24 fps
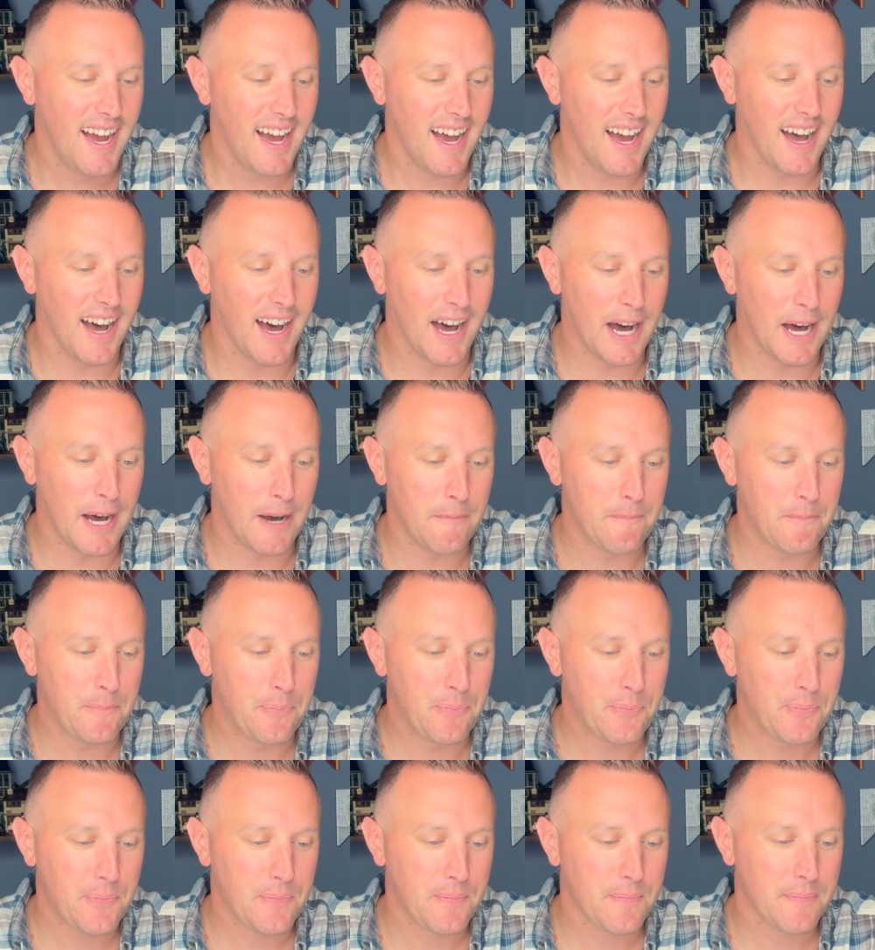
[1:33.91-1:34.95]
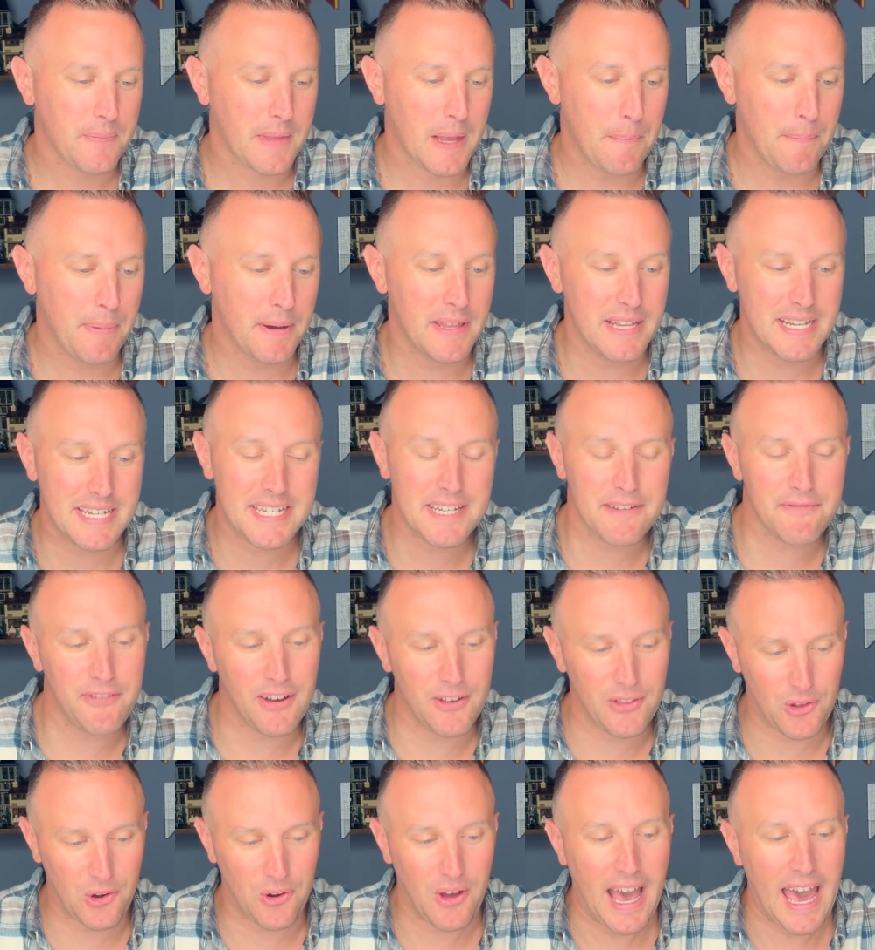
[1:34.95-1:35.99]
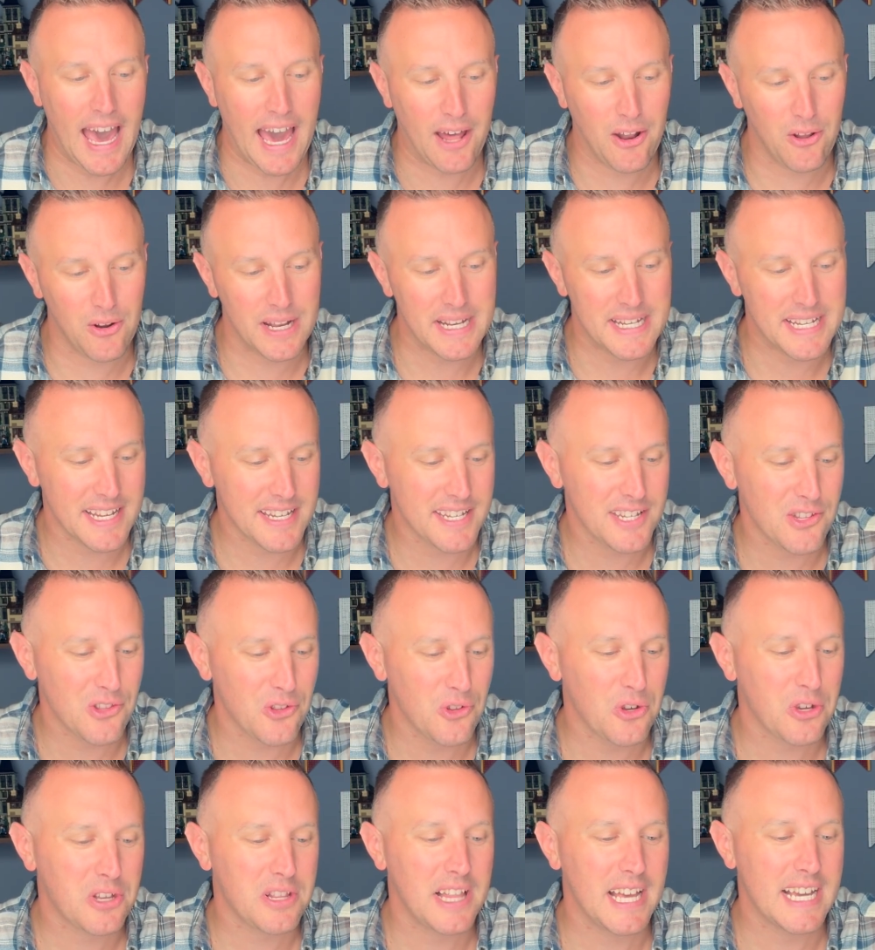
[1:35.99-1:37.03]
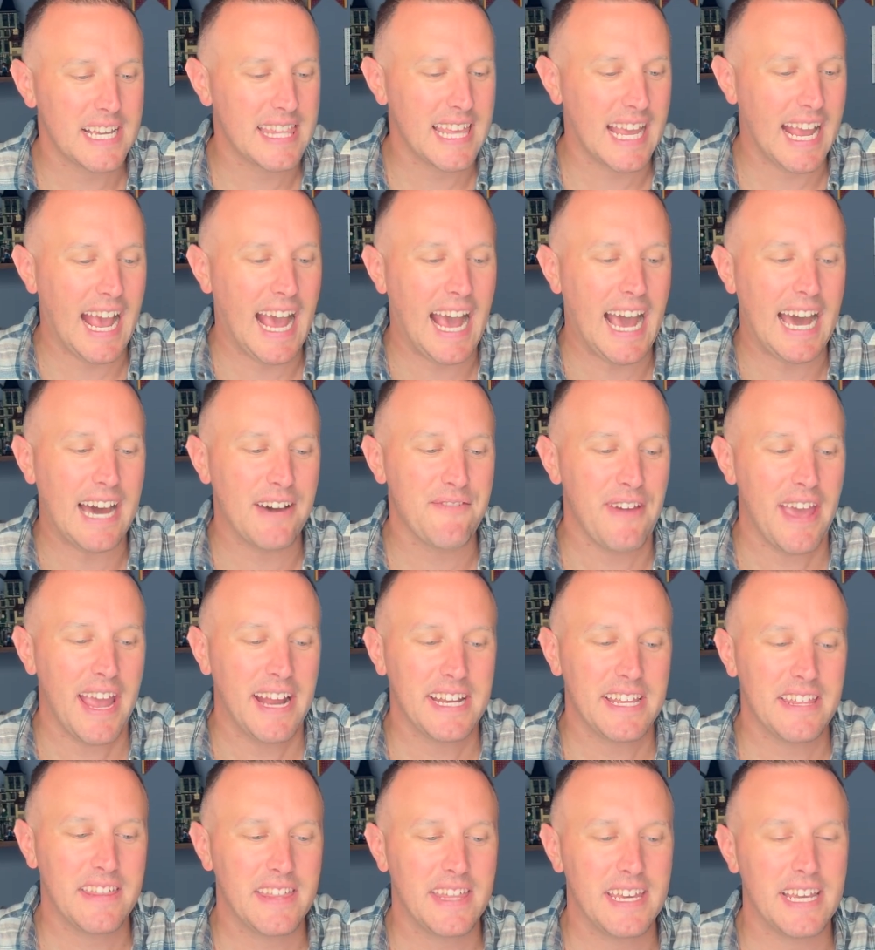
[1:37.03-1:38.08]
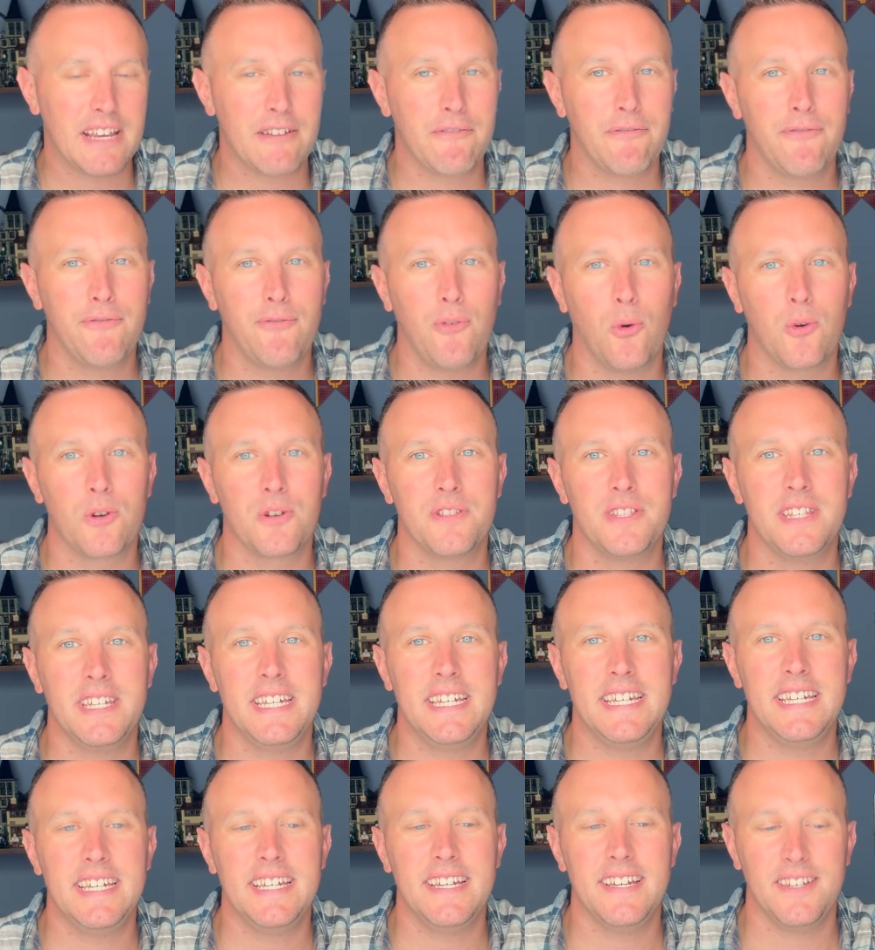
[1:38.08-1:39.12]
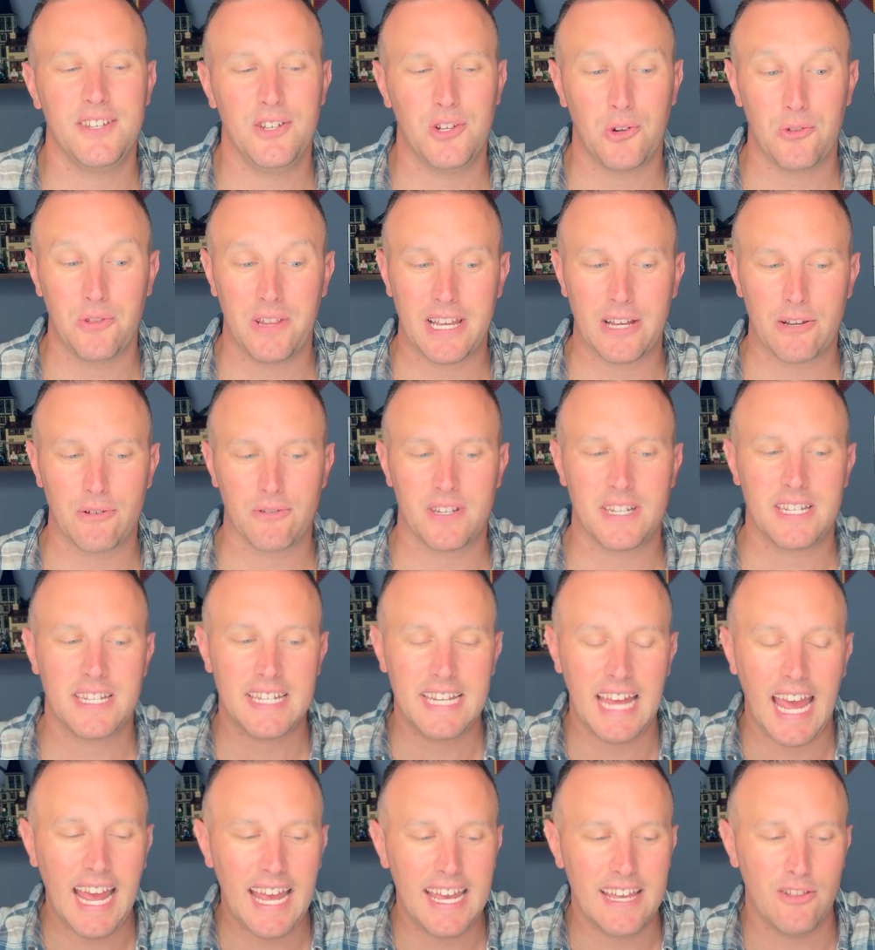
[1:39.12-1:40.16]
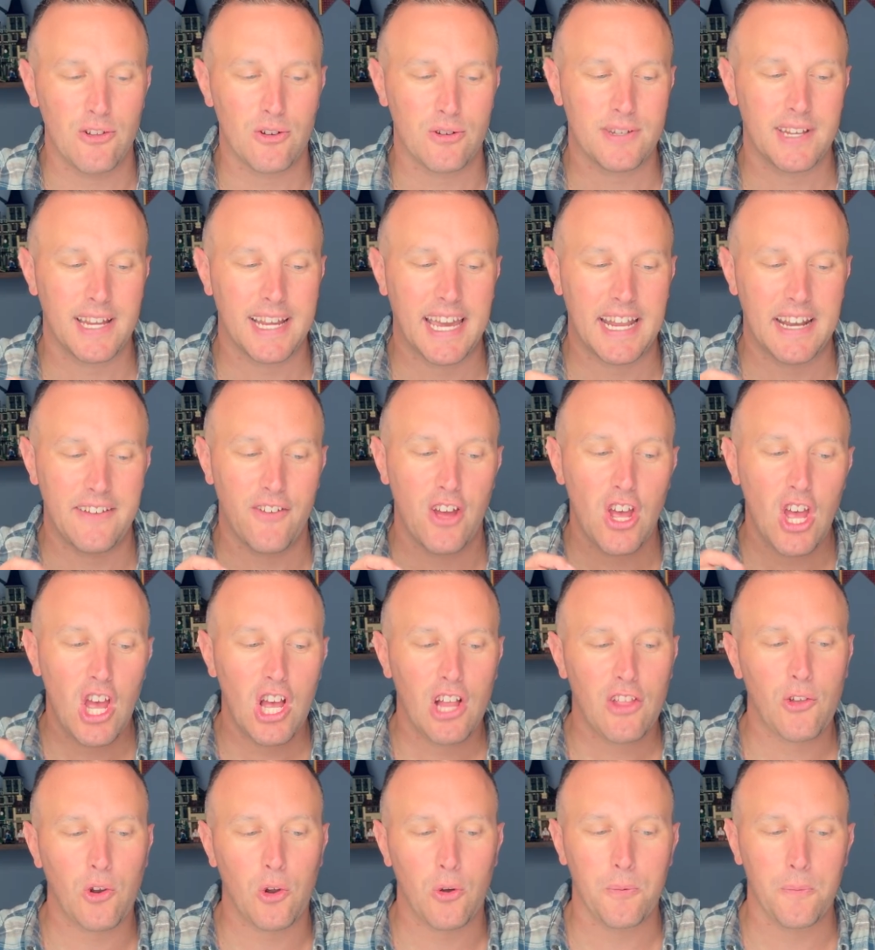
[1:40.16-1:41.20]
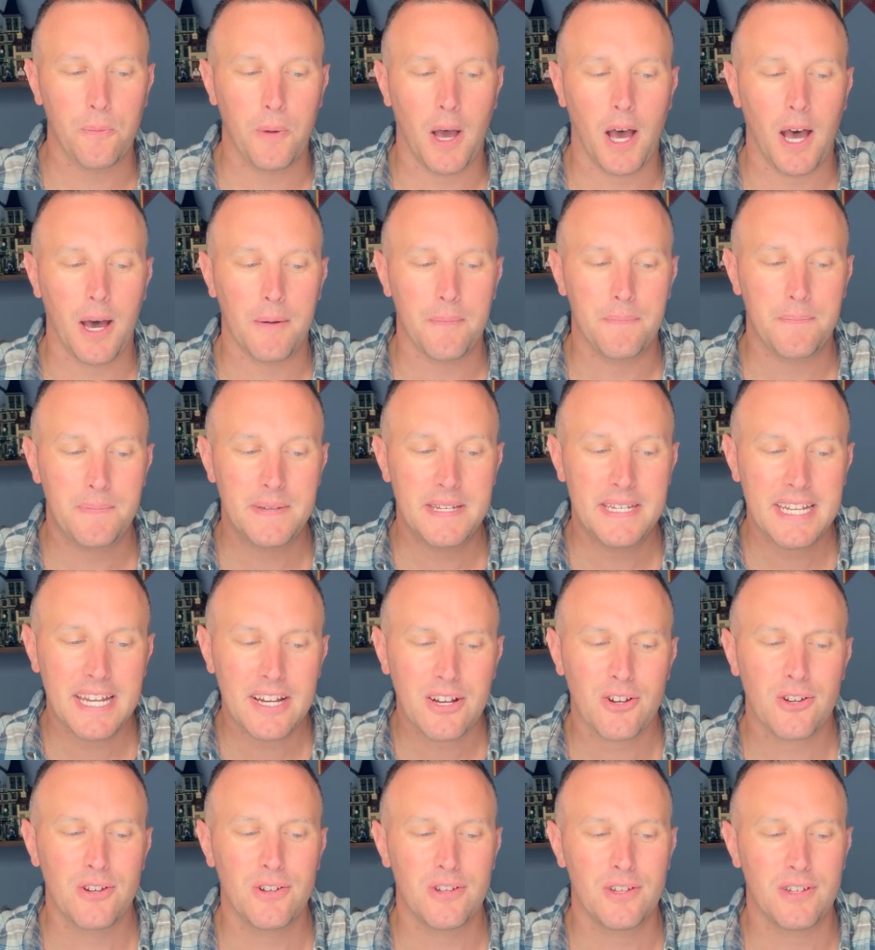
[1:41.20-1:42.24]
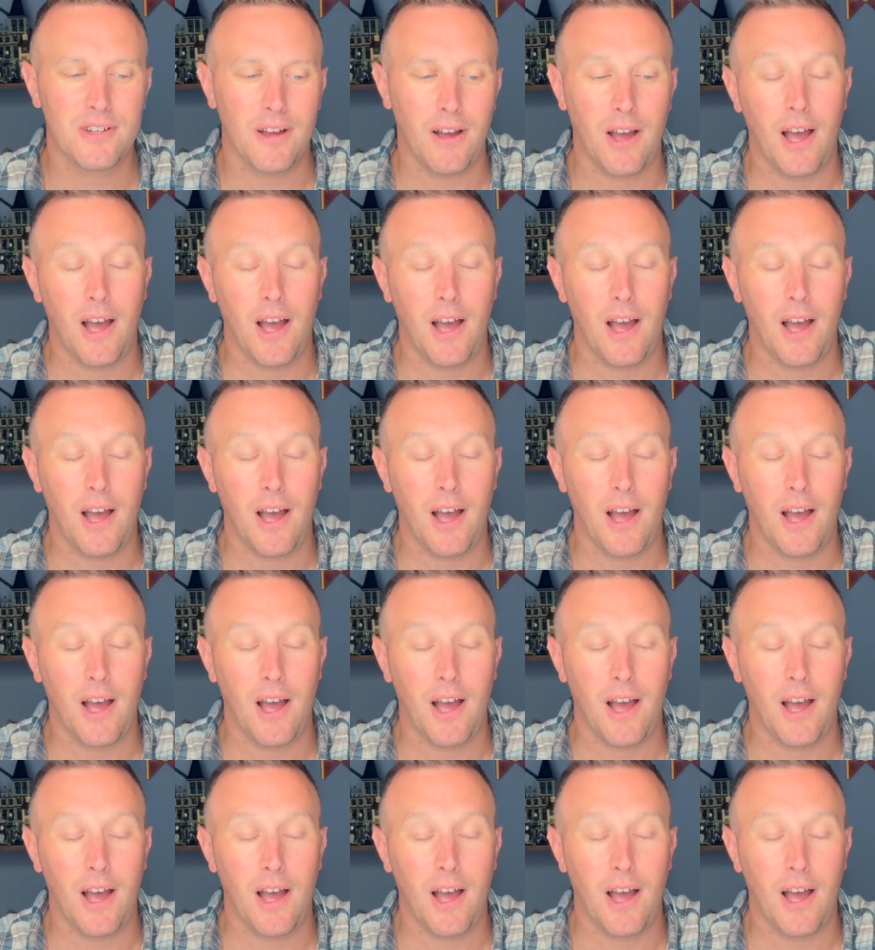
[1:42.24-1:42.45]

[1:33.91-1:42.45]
But this is a fun little add-on. It doesn't look like they have anything for the, Lego set. It looks like kind of little stickers.